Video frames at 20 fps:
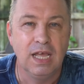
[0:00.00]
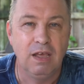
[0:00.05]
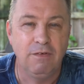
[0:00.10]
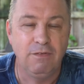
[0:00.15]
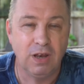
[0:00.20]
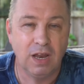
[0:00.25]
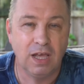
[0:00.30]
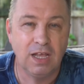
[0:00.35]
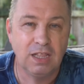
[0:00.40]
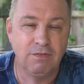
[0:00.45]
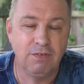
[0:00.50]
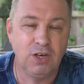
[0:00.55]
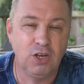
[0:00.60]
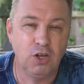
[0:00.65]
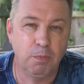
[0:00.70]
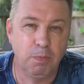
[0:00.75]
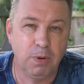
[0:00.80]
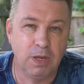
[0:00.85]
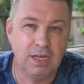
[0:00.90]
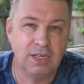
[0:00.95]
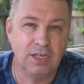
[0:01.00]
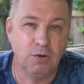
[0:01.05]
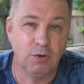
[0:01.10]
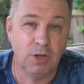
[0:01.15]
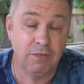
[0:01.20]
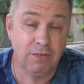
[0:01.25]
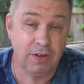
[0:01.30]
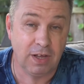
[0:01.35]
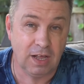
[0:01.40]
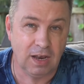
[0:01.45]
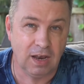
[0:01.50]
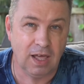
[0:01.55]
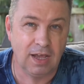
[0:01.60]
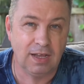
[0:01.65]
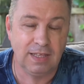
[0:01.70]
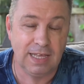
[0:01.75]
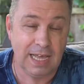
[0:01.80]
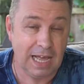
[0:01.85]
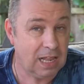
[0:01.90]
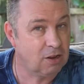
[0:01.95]
If you like the video, please do give it a
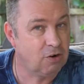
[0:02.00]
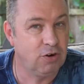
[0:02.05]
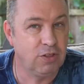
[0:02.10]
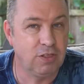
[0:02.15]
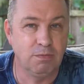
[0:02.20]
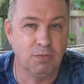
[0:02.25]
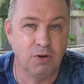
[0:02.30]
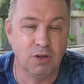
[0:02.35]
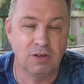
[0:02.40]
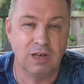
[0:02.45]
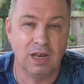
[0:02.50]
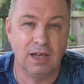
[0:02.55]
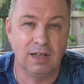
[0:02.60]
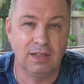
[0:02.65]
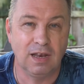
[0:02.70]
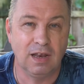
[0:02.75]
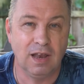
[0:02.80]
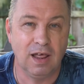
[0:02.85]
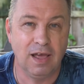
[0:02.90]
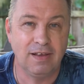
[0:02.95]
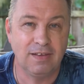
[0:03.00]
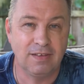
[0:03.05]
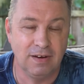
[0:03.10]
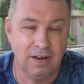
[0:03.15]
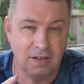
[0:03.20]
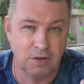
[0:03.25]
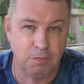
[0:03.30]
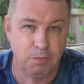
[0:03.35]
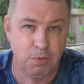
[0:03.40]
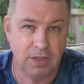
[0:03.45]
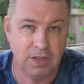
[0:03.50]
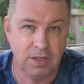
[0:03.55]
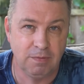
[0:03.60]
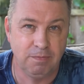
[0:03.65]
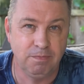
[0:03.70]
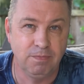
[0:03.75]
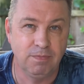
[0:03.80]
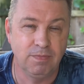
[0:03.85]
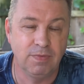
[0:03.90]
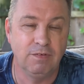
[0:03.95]
like. The algorithm does like the likes and it'll spread the,
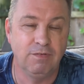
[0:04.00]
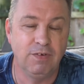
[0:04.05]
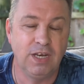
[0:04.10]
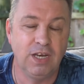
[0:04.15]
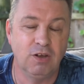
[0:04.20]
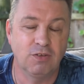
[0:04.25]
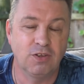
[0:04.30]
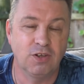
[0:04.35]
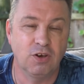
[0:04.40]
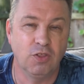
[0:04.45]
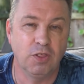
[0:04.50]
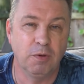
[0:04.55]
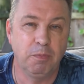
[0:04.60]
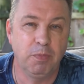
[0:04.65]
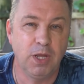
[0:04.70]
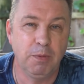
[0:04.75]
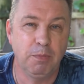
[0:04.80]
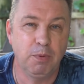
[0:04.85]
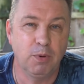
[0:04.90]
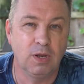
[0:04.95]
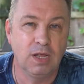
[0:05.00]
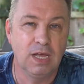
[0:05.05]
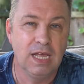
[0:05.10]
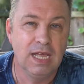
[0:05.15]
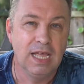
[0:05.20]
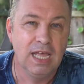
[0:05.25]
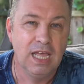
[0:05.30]
the video to other people.